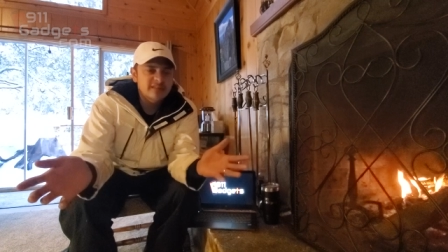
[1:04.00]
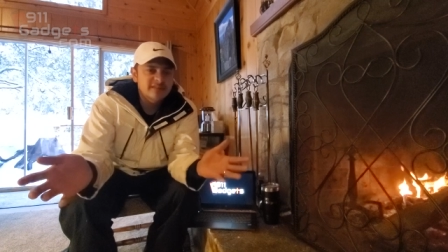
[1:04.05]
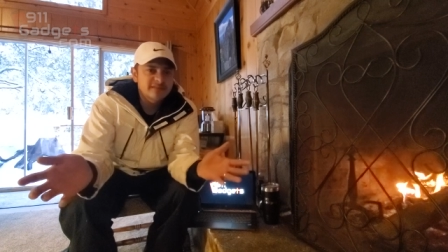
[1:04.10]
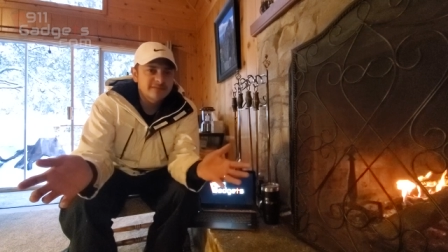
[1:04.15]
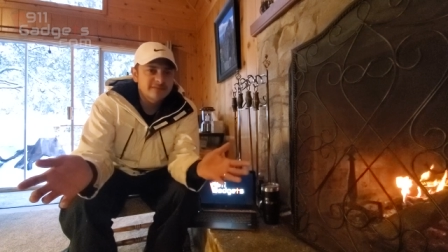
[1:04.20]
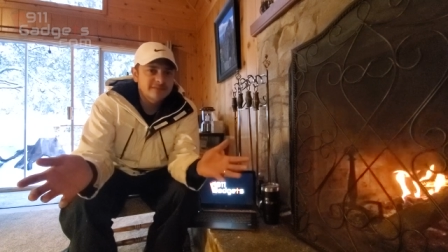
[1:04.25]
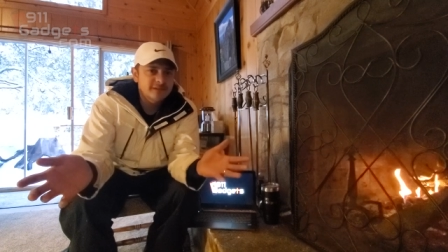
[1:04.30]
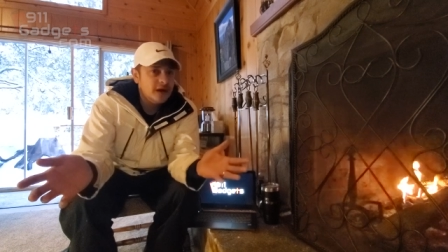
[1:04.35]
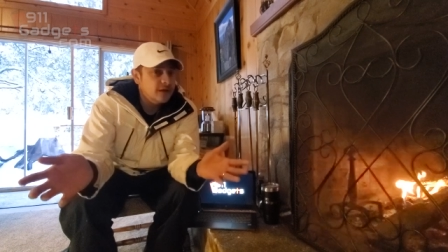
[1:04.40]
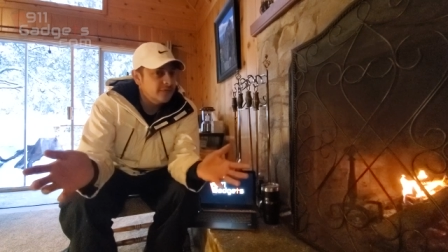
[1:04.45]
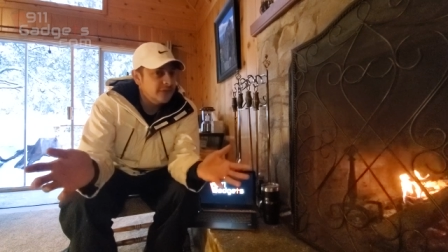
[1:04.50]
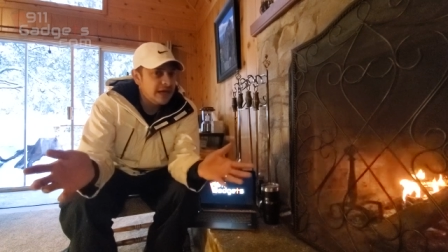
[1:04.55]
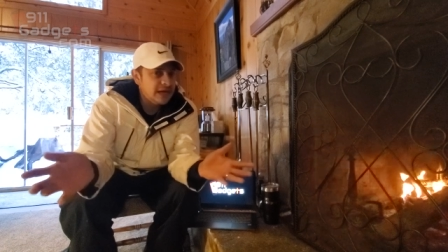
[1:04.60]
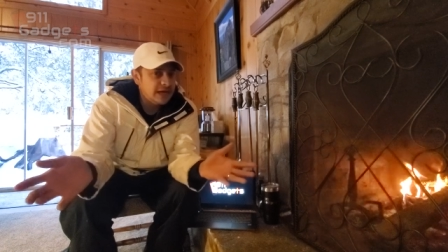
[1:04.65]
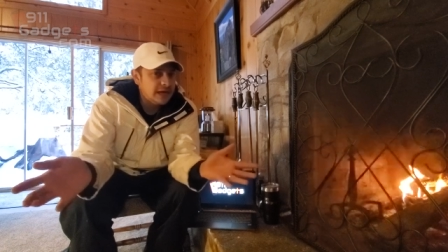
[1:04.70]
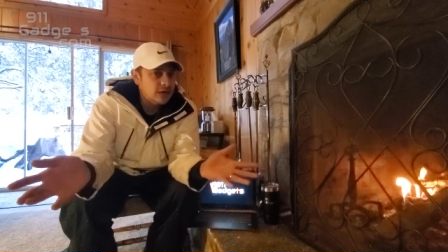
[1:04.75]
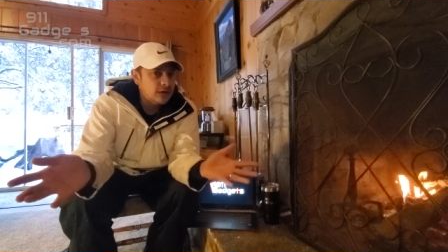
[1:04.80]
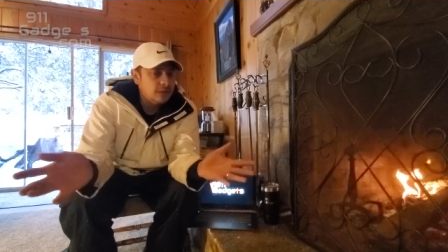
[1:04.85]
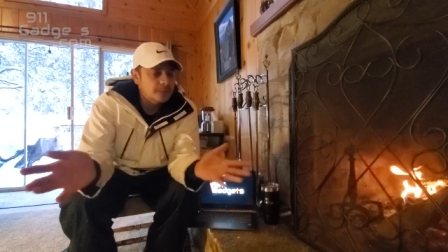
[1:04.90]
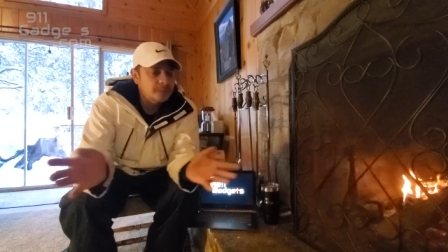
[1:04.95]
found that
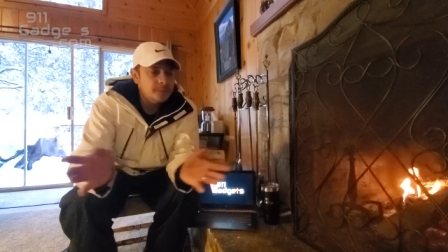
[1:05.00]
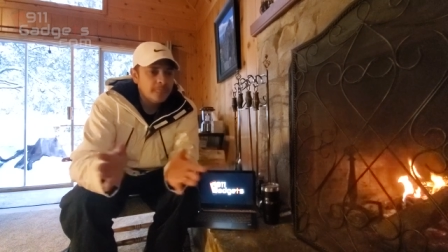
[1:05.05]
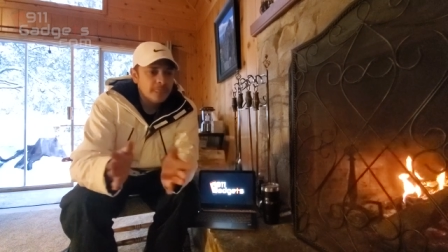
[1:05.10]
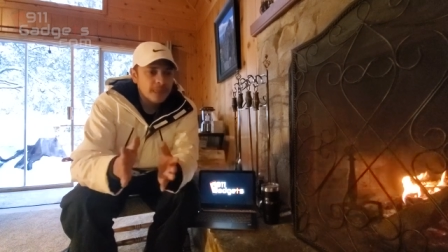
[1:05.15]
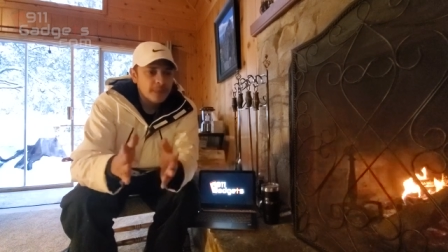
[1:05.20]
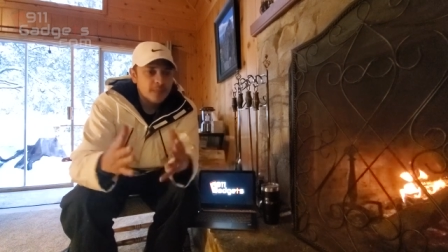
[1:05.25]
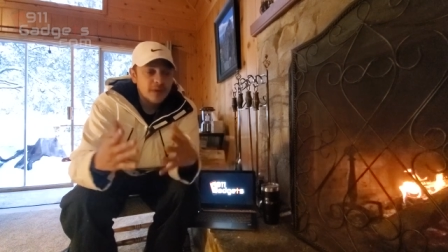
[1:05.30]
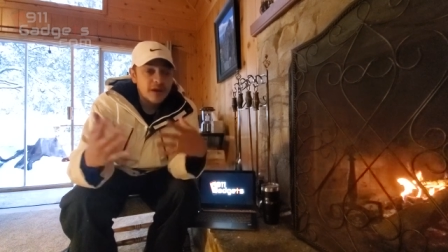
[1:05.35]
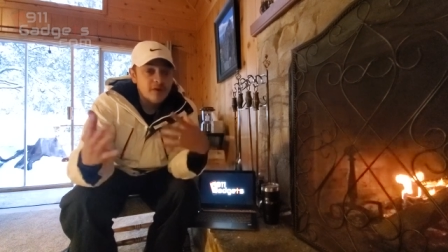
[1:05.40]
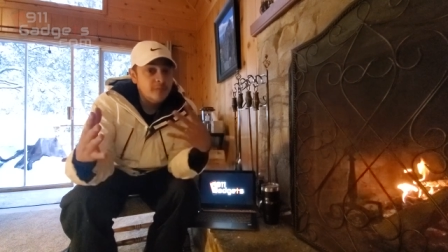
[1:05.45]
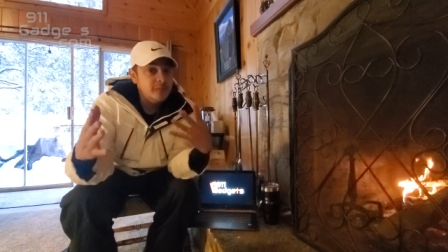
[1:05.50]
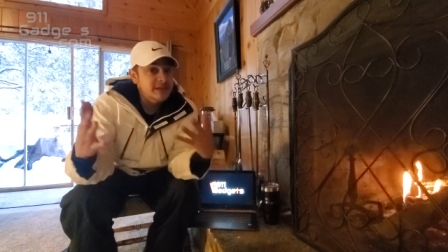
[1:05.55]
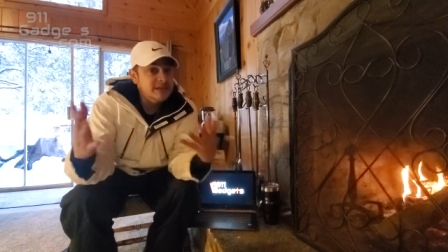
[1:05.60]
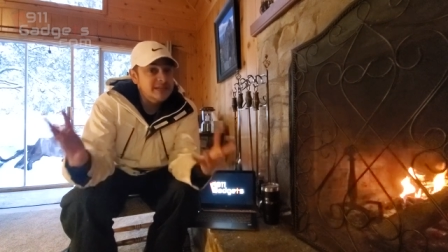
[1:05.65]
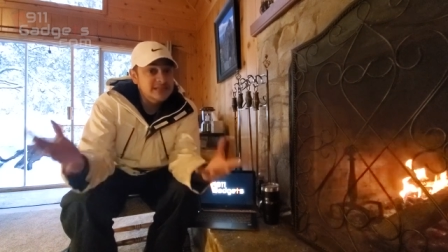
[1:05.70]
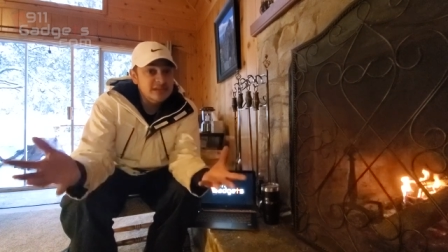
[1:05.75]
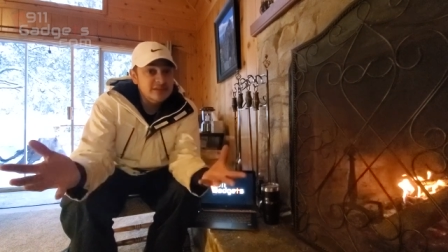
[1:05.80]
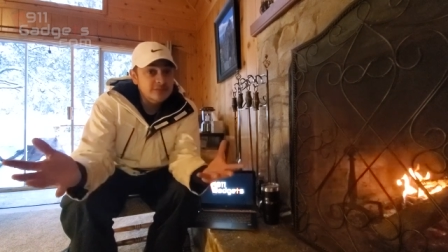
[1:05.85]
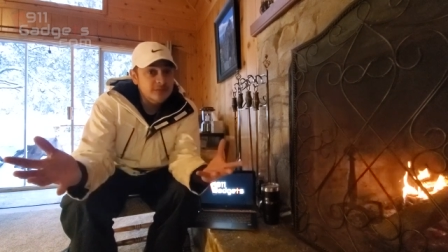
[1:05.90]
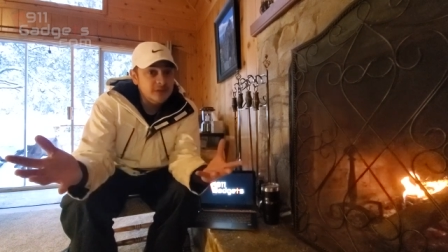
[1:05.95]
out. But
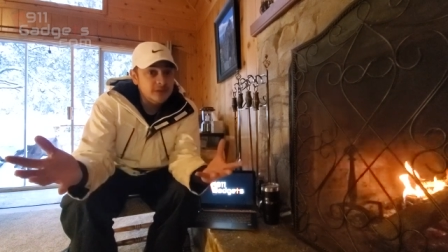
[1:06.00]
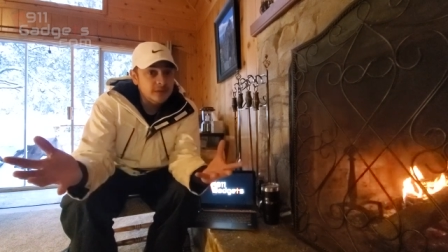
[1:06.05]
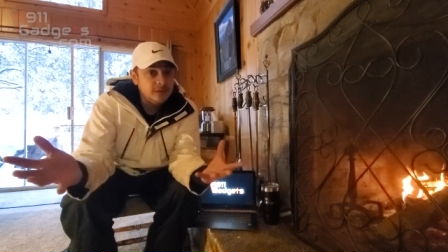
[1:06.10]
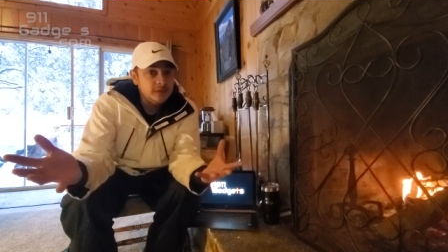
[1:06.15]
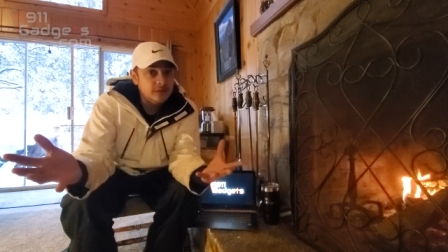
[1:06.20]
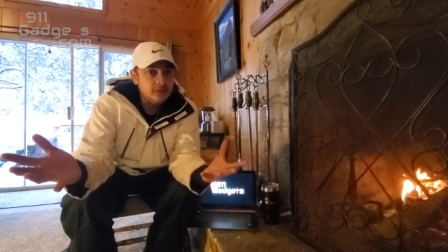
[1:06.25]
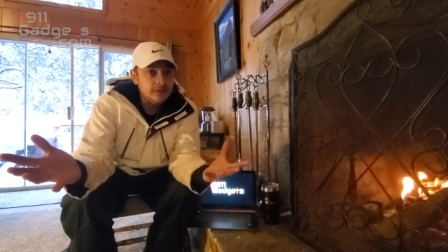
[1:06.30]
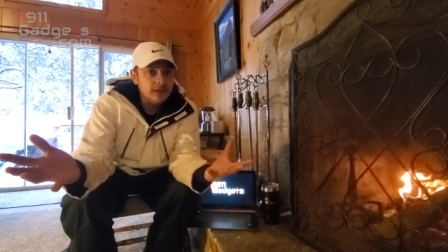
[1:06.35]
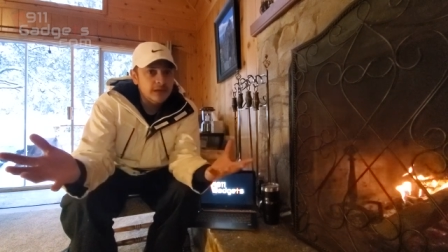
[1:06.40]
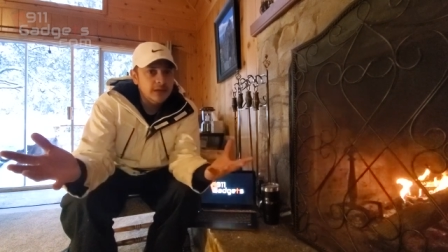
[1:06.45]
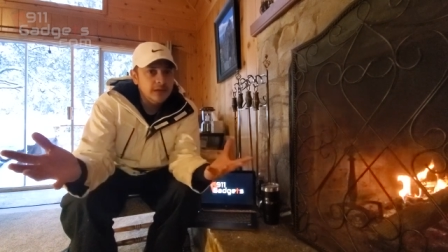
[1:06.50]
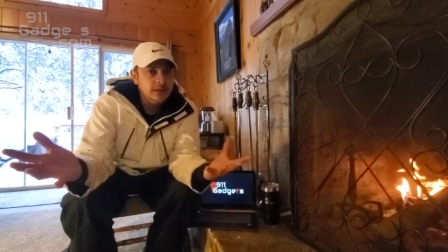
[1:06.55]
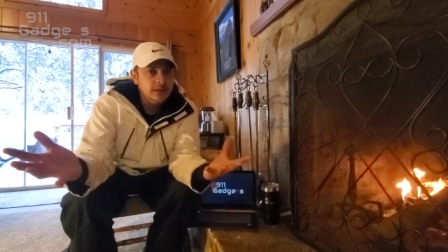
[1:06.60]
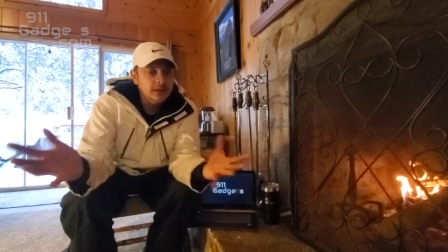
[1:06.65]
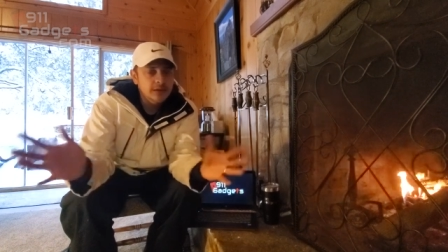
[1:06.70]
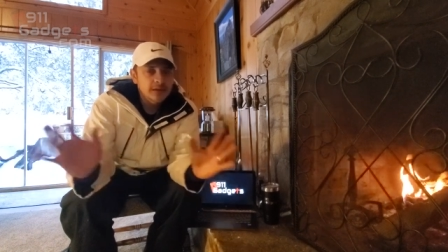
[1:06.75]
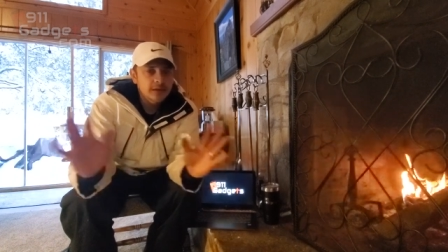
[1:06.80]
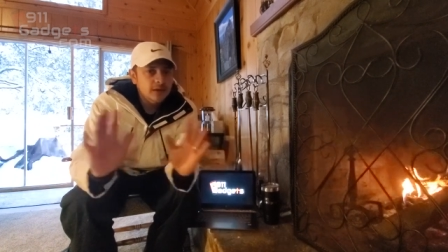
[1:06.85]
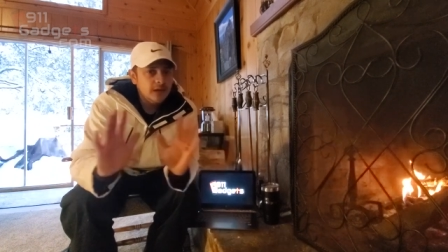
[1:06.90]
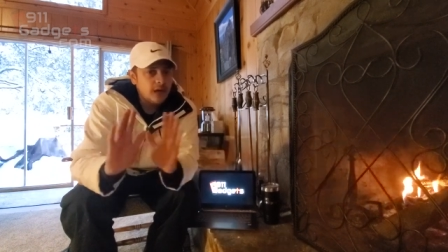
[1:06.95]
everybody's different, okay?
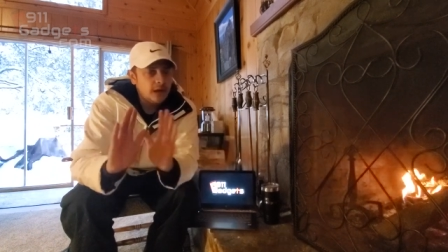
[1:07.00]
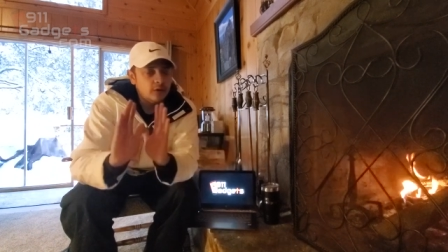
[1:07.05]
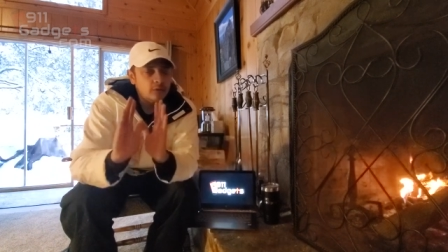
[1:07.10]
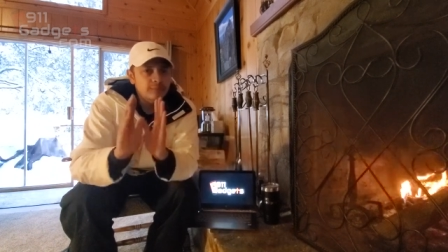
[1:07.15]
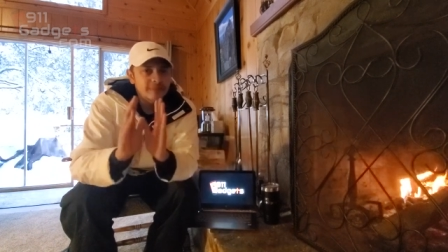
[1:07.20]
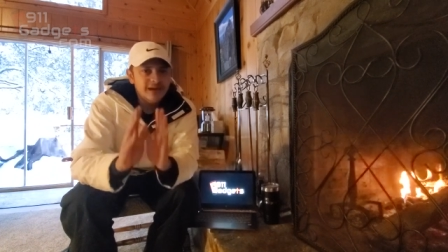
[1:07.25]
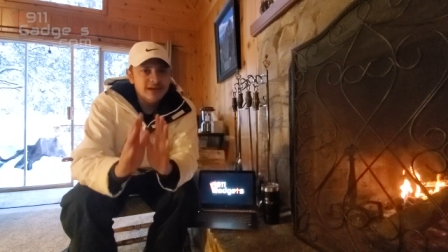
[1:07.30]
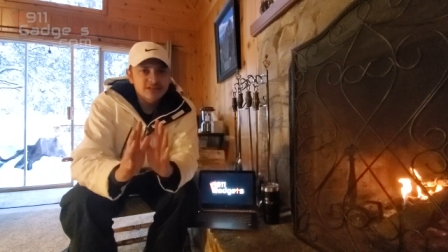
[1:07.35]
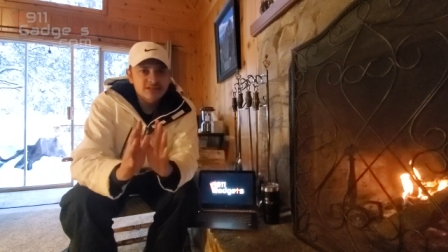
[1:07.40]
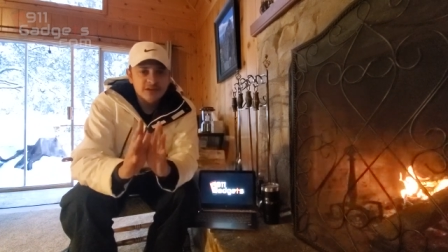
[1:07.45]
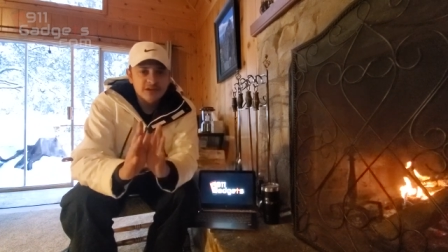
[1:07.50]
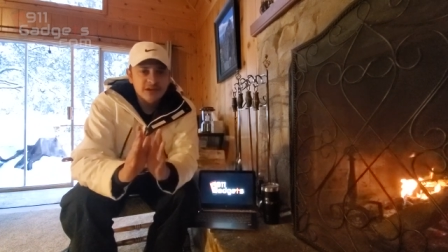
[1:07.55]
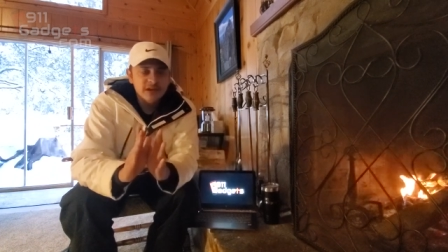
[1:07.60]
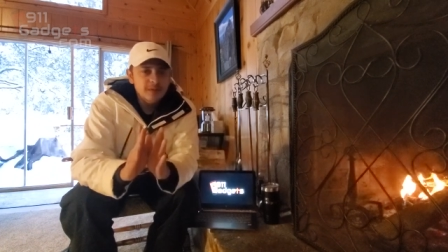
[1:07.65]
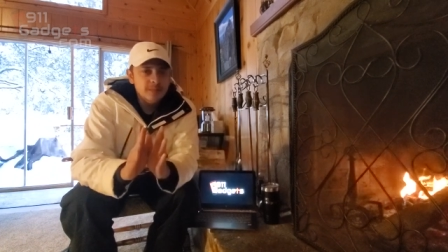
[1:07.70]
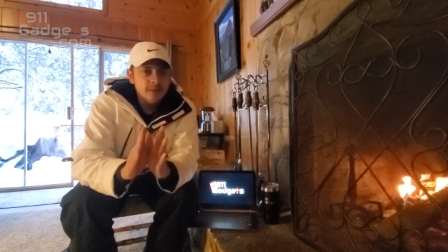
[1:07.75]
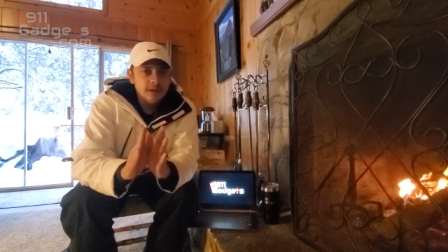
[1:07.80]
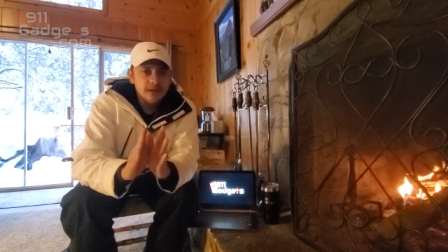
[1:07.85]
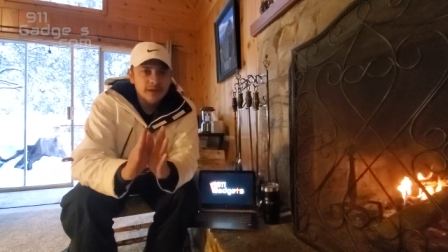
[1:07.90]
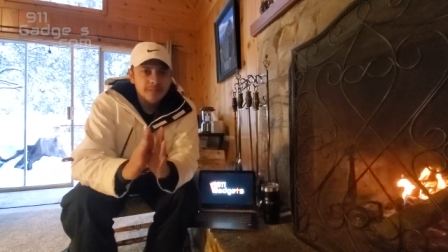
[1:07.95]
I don't bash on
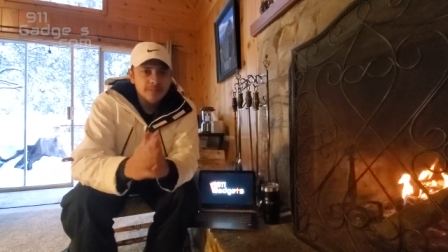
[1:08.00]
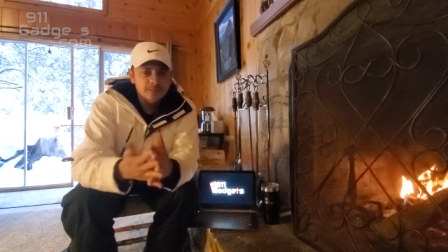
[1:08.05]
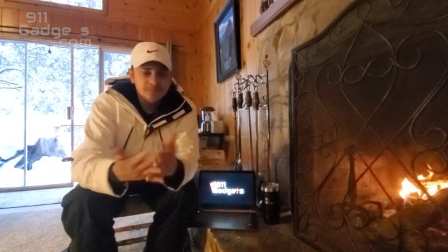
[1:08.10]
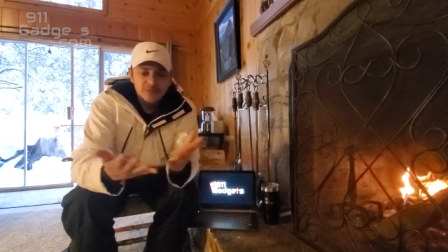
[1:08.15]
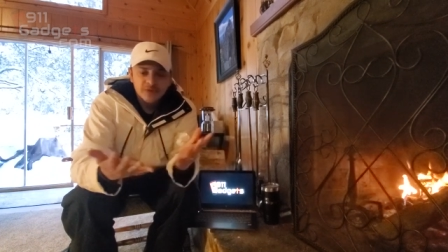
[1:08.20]
anybody.